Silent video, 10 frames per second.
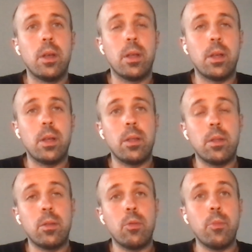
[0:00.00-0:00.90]
And
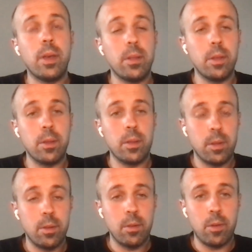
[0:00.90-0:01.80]
to make
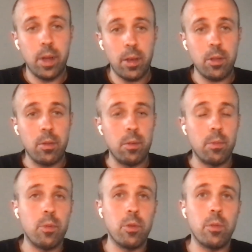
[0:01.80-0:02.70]
this reaction
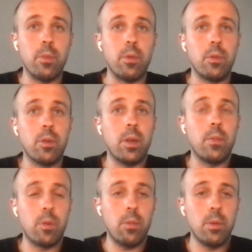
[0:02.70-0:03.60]
on possible
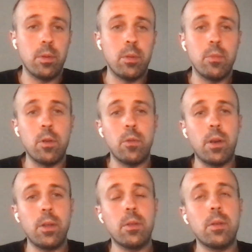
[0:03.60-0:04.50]
QA problems more
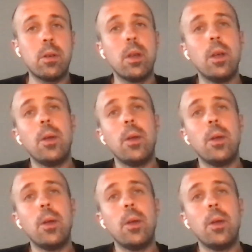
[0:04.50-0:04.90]
faster,